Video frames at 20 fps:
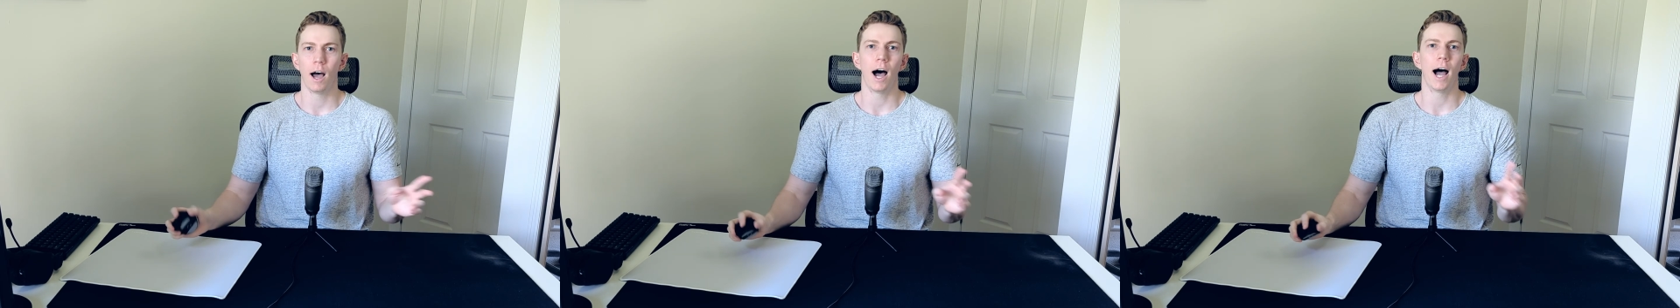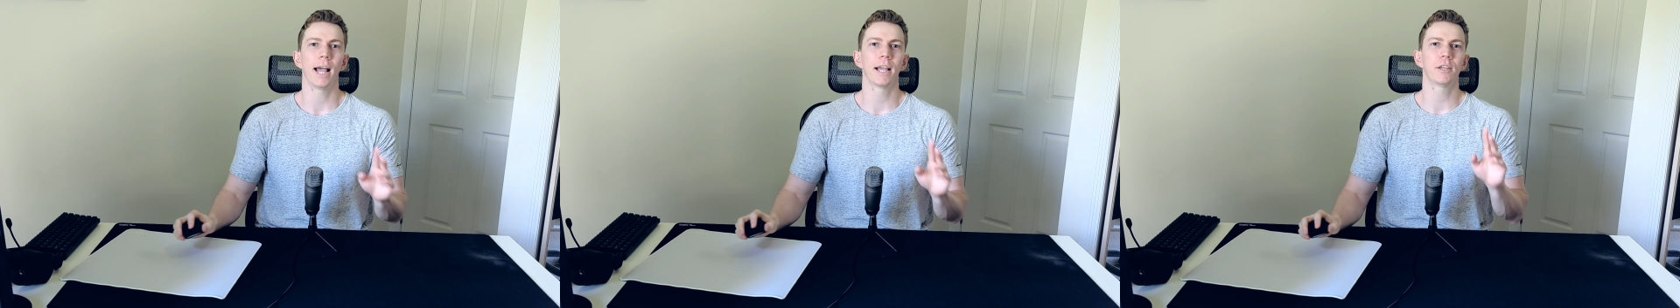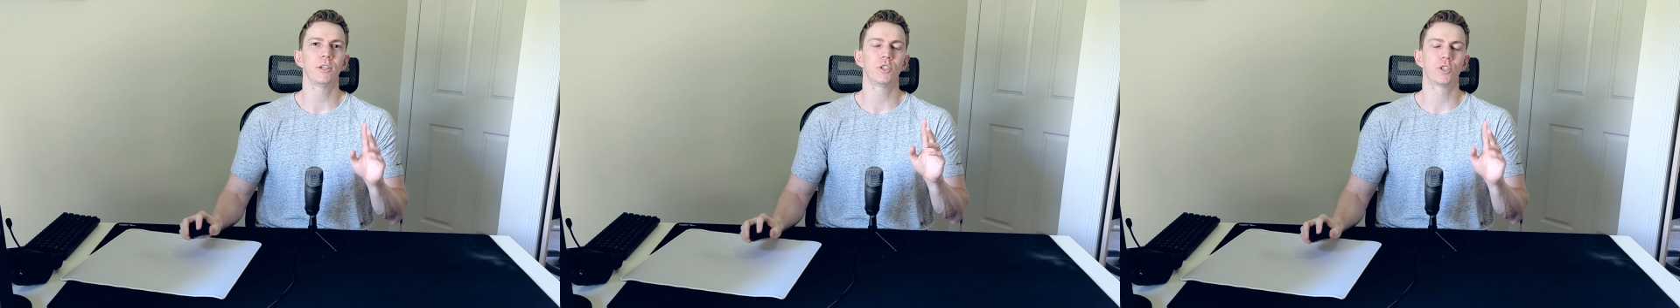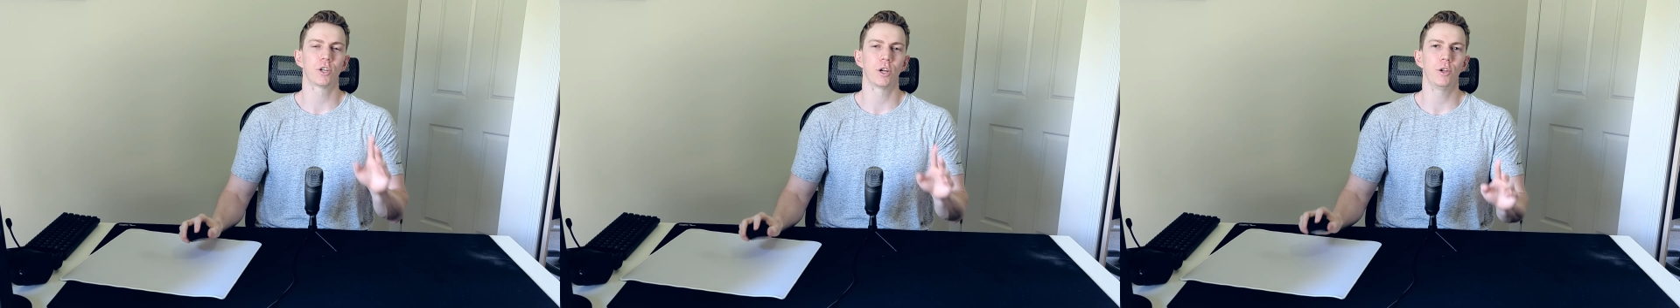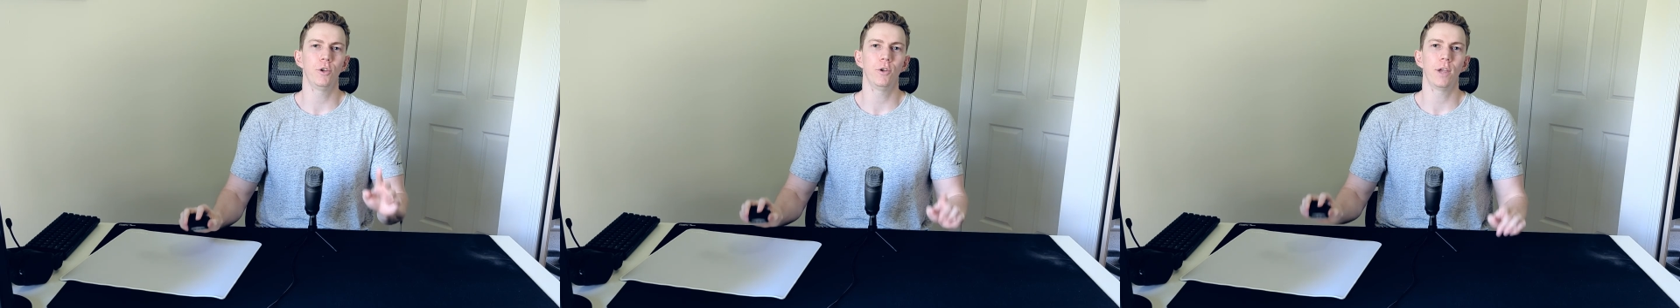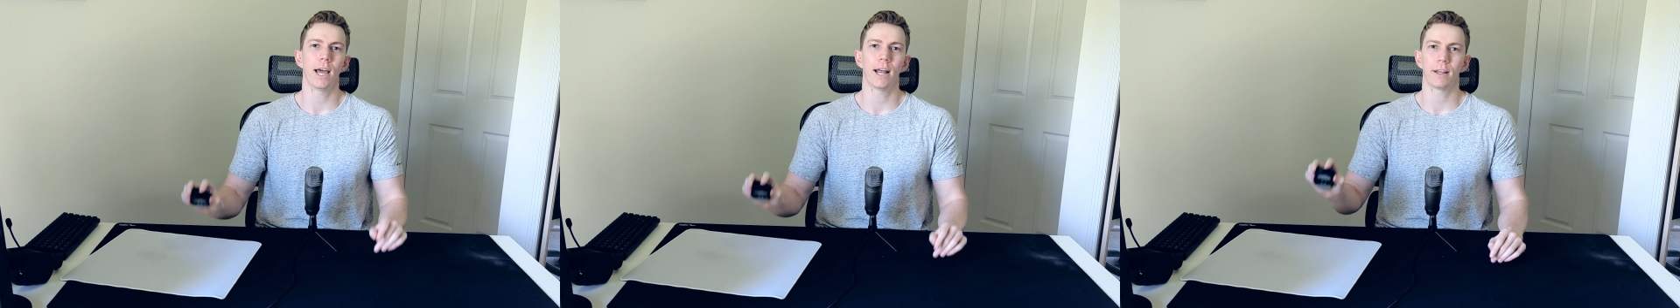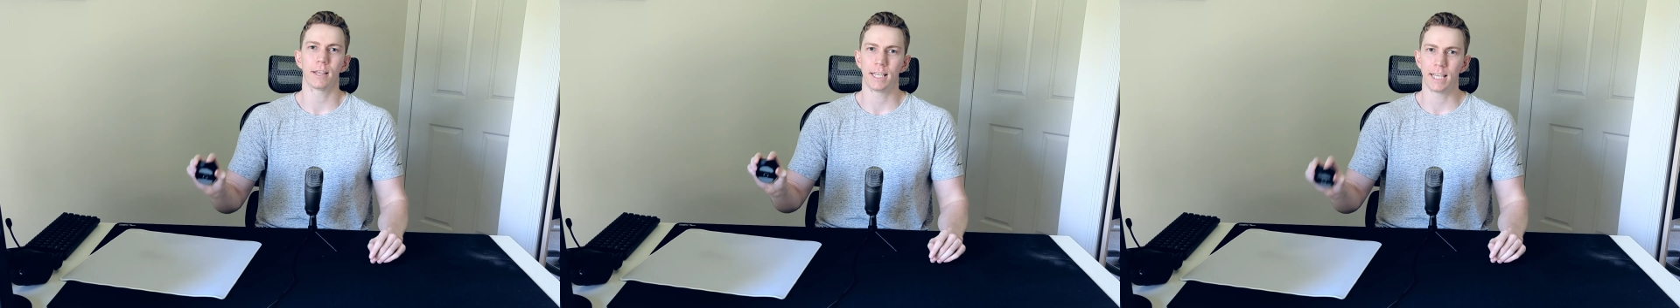I could show
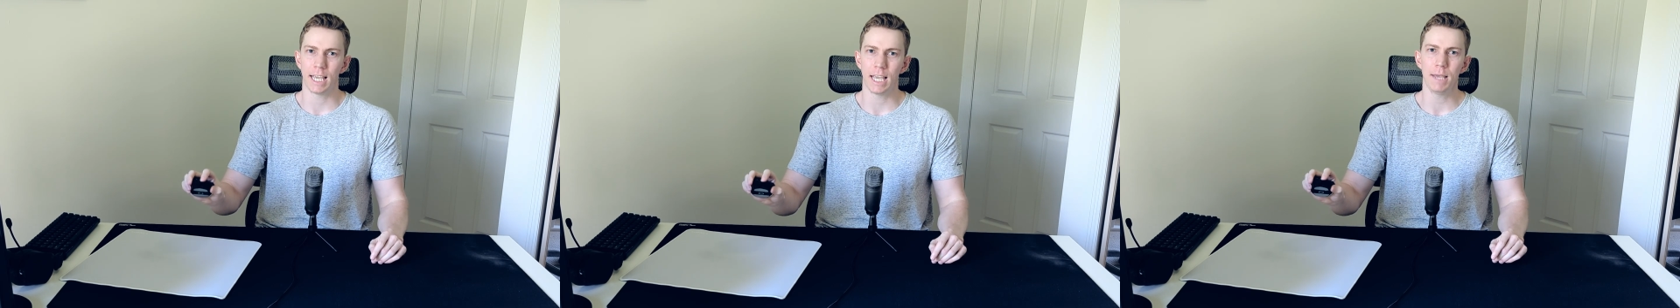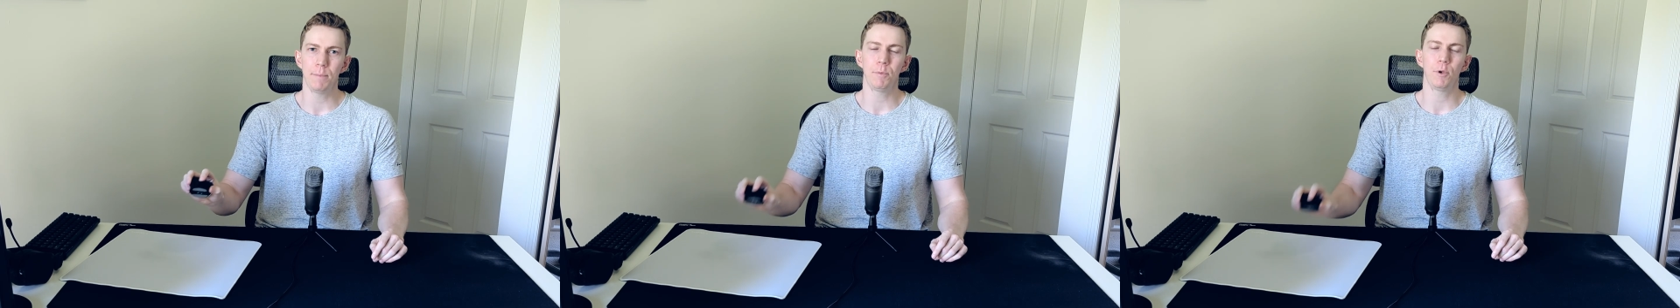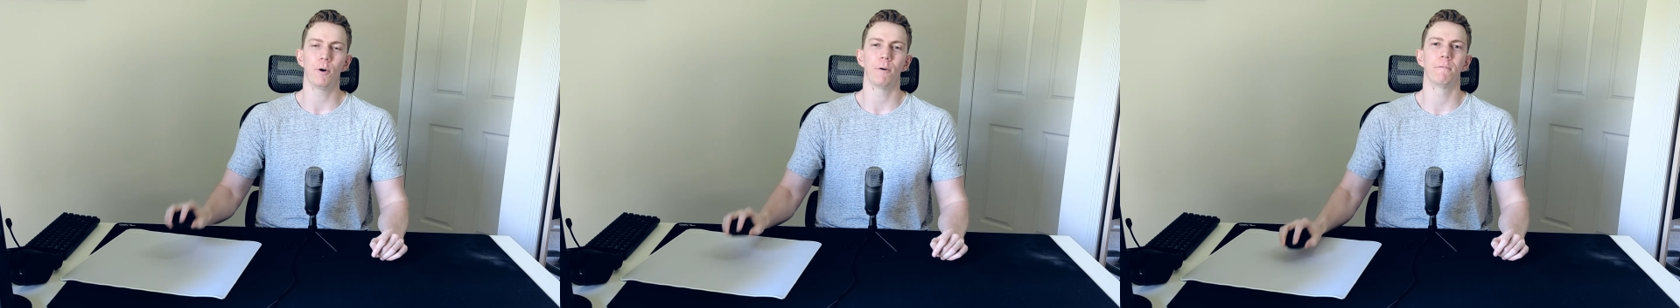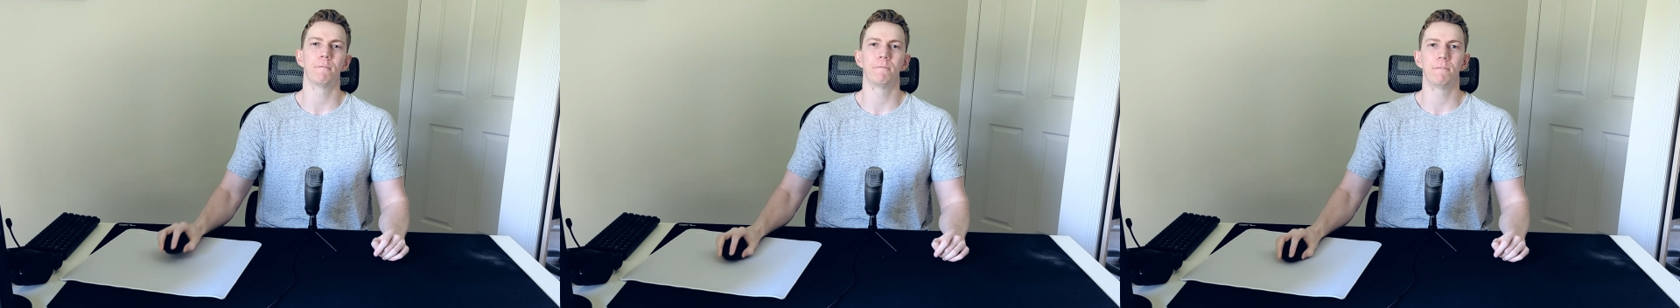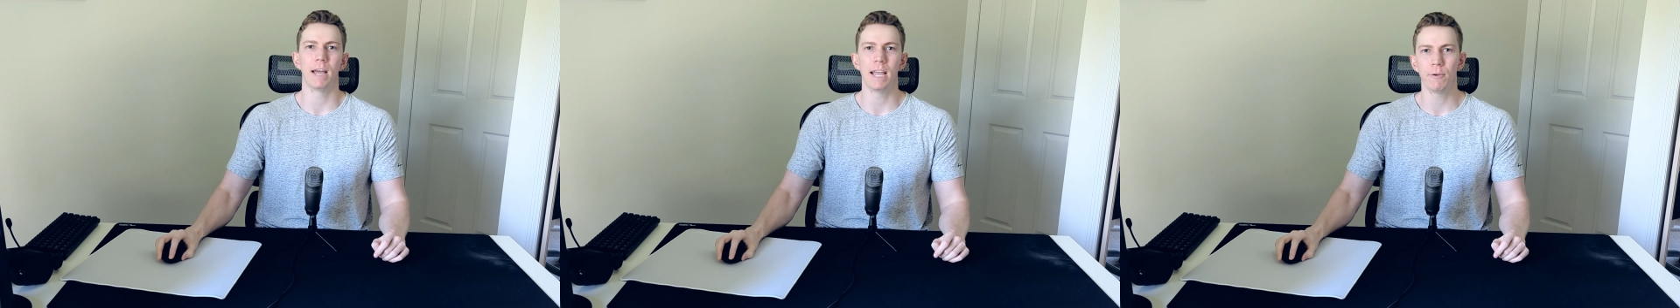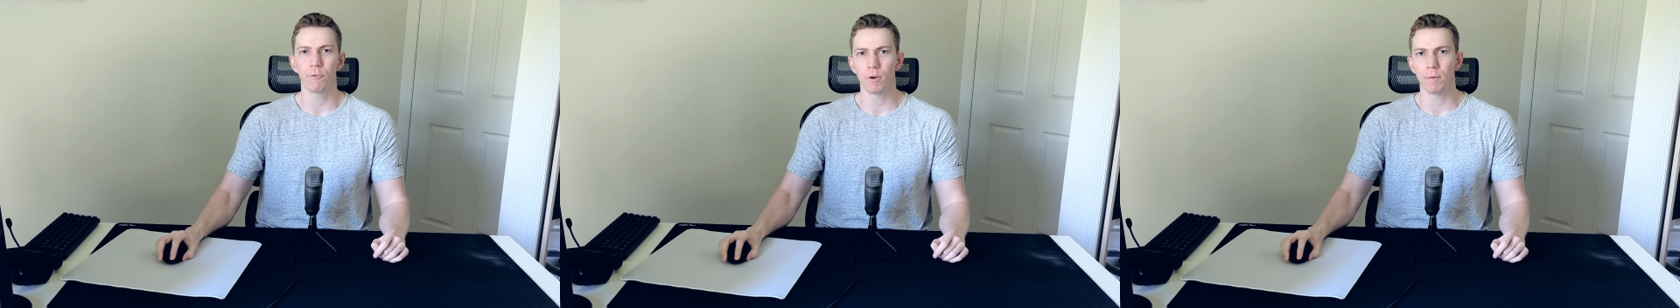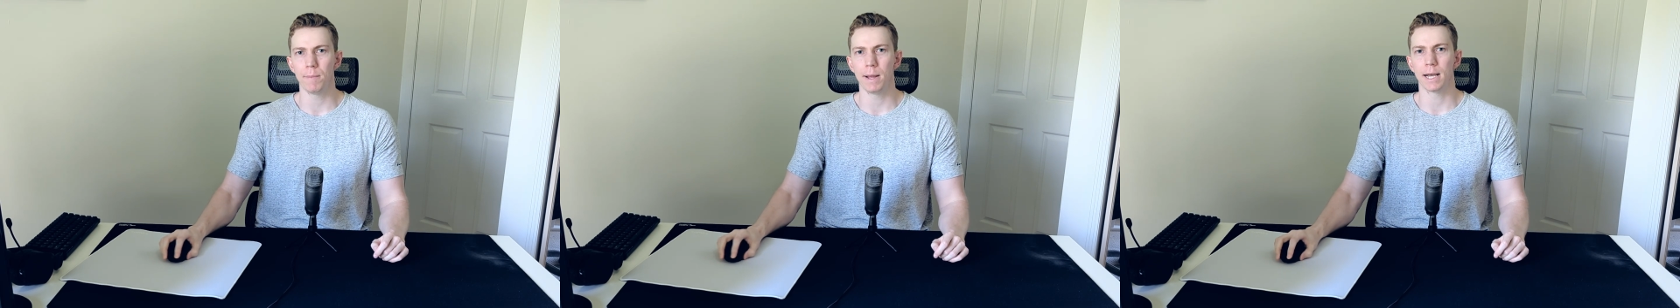you how to keep your
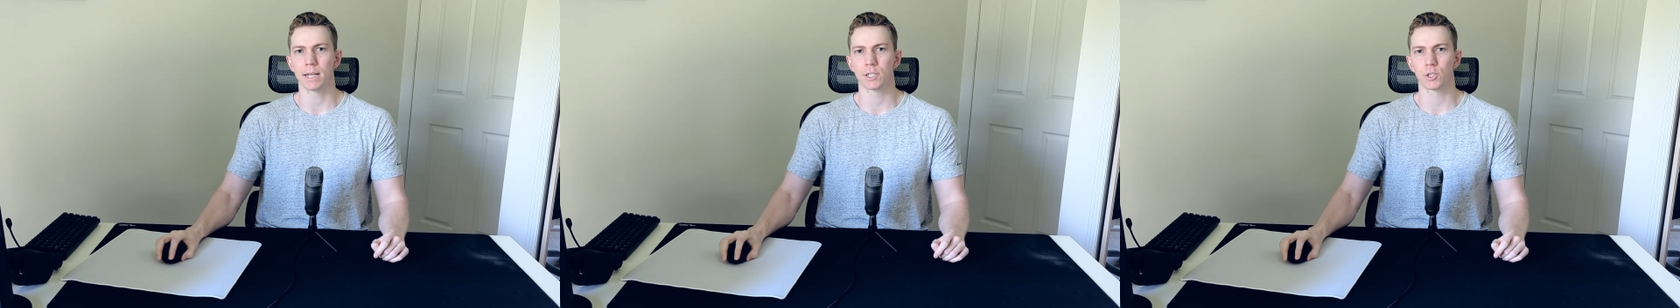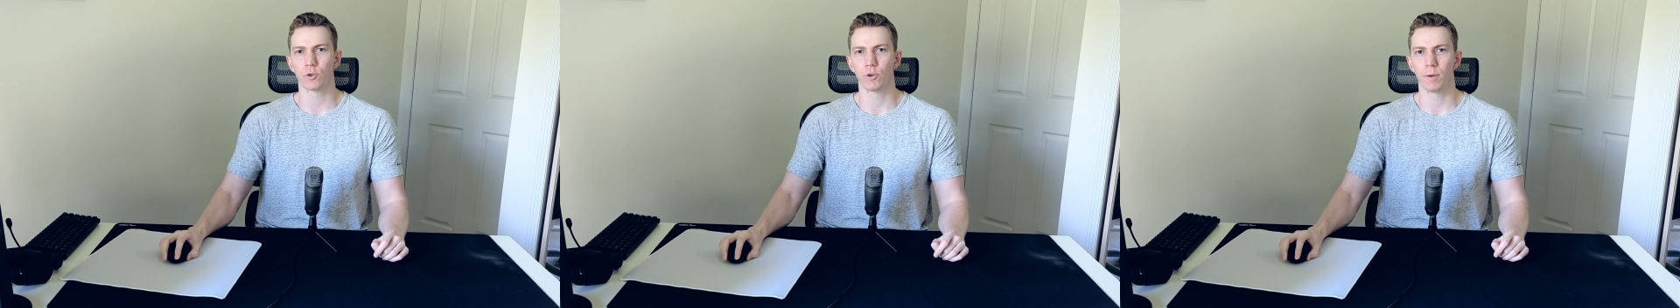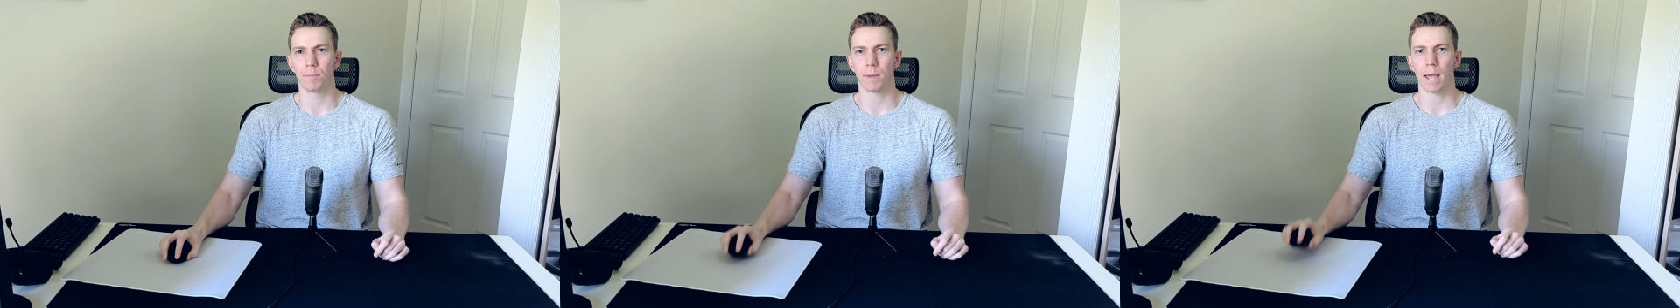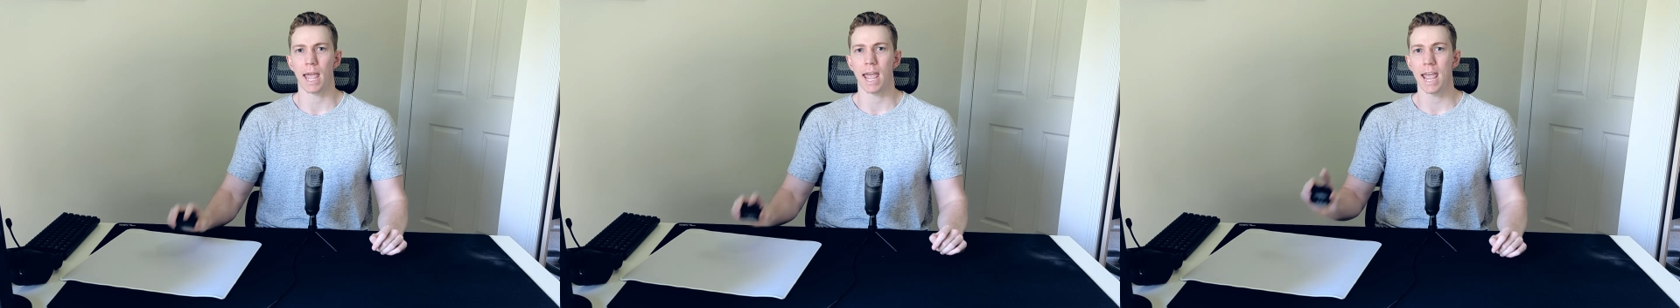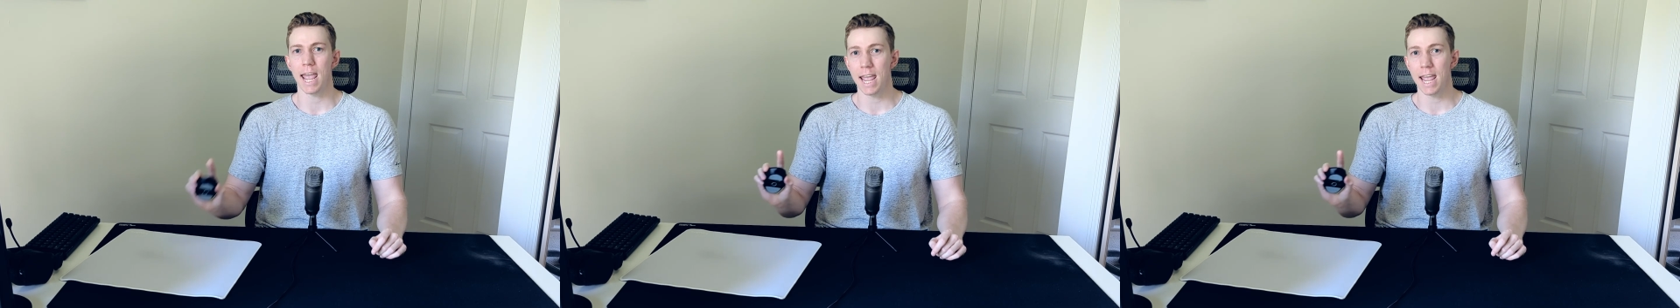favorite mouse grip